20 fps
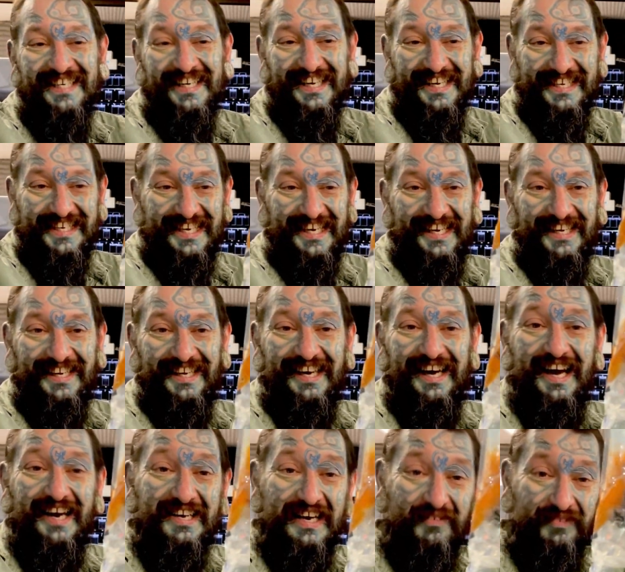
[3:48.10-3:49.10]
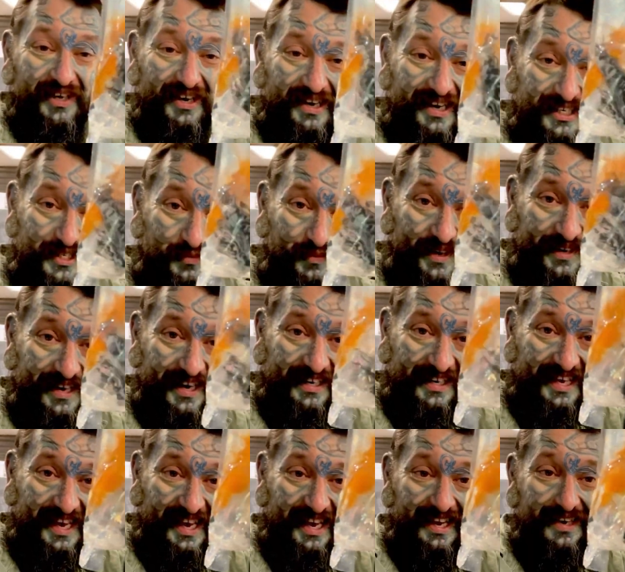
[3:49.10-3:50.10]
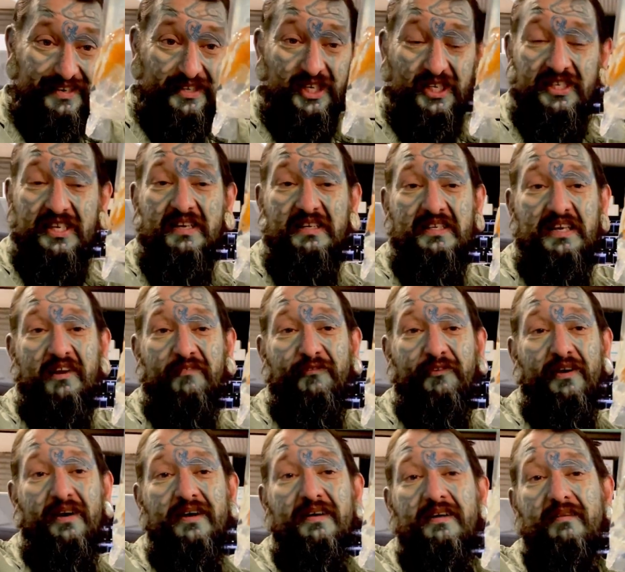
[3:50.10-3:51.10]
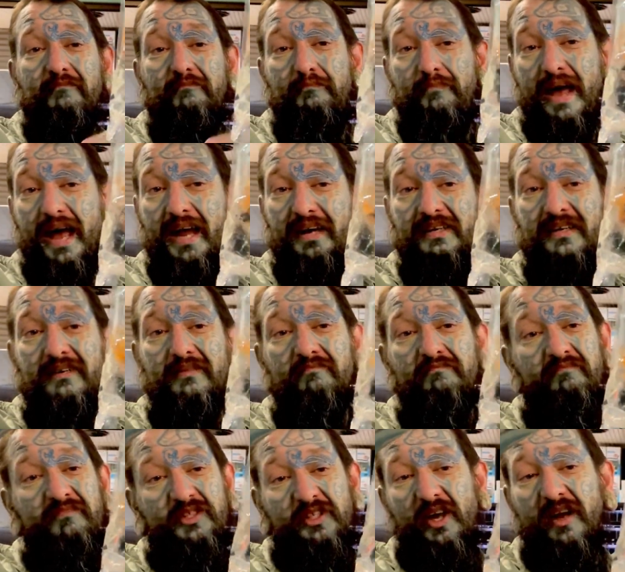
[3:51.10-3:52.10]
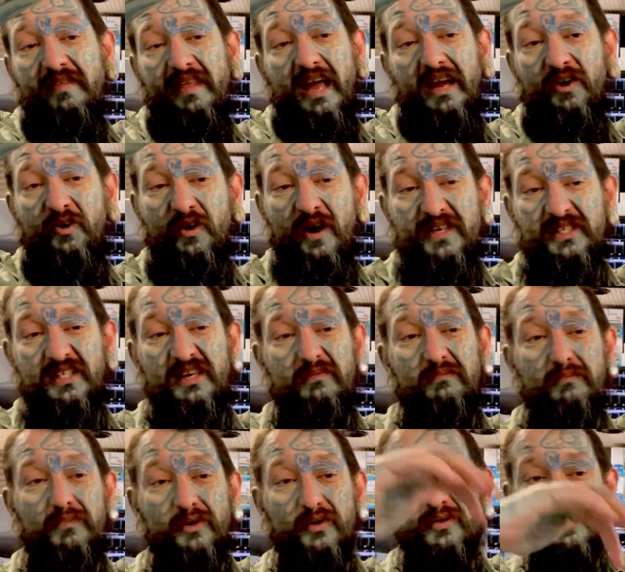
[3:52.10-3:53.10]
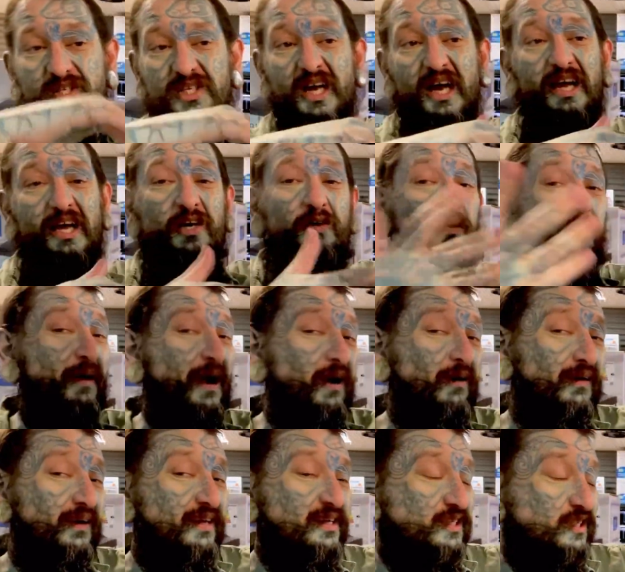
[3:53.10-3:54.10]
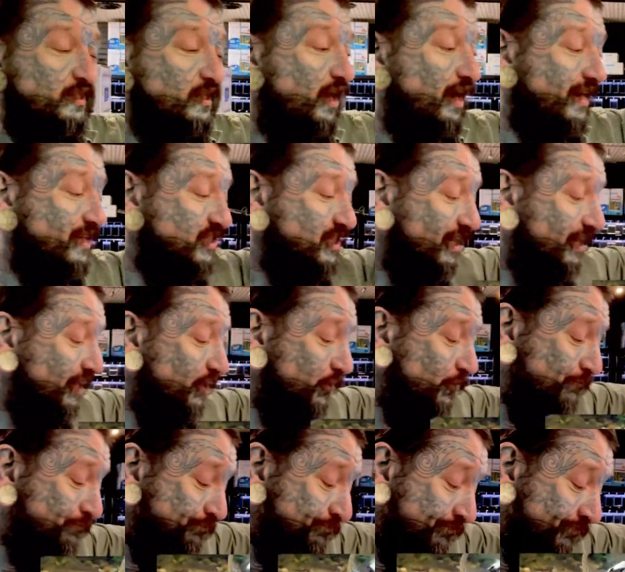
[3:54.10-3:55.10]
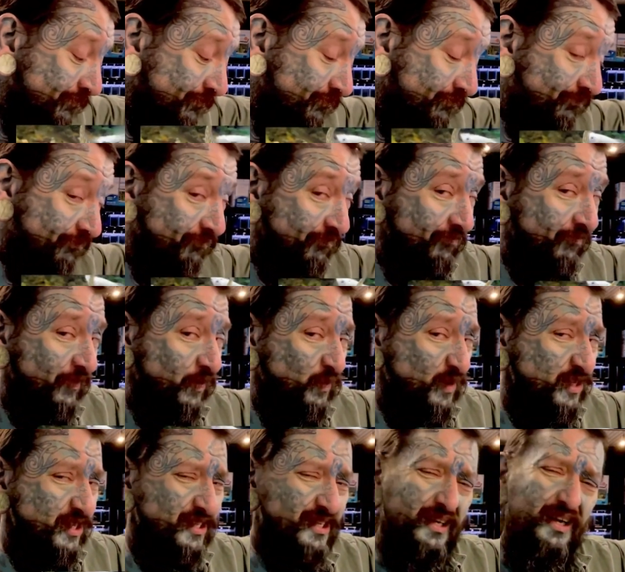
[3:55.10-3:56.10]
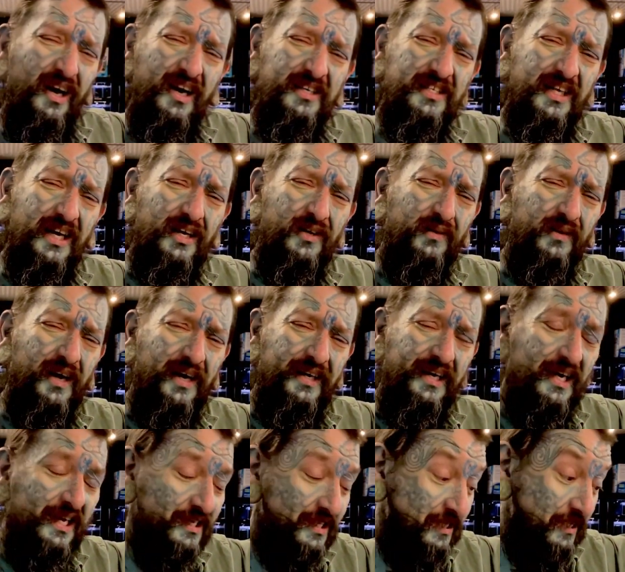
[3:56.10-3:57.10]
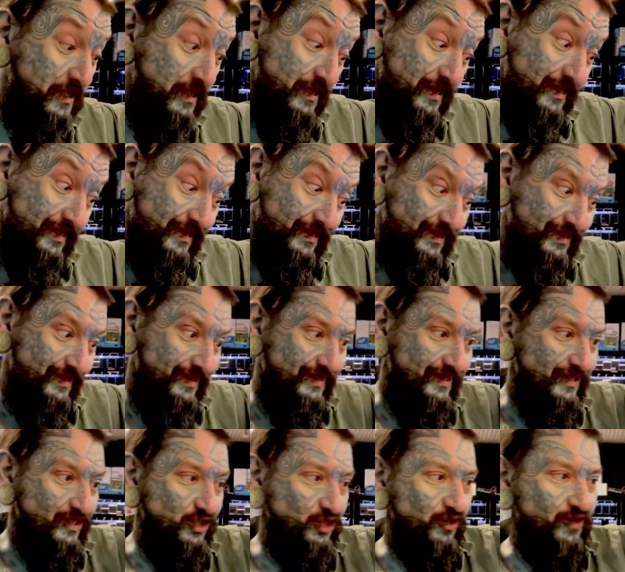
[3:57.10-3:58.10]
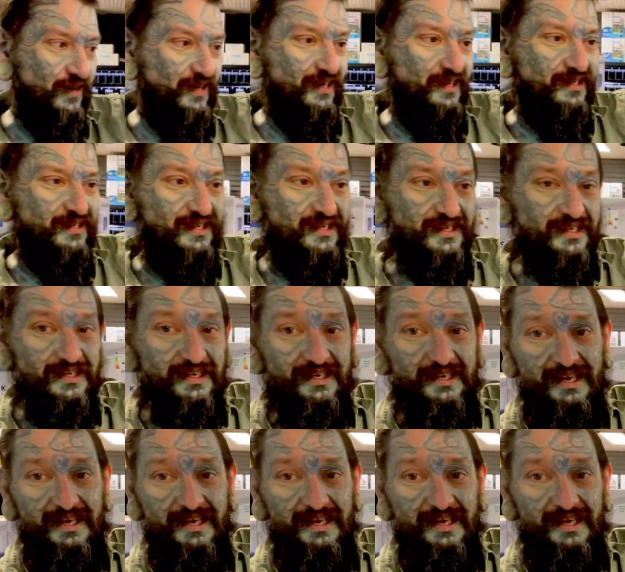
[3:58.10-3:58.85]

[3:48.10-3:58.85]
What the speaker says: Yeah, another nice one. Again, just a different pattern. So that crescent moon tail apparently is light tail, which is a light tail, I guess. Sure it is.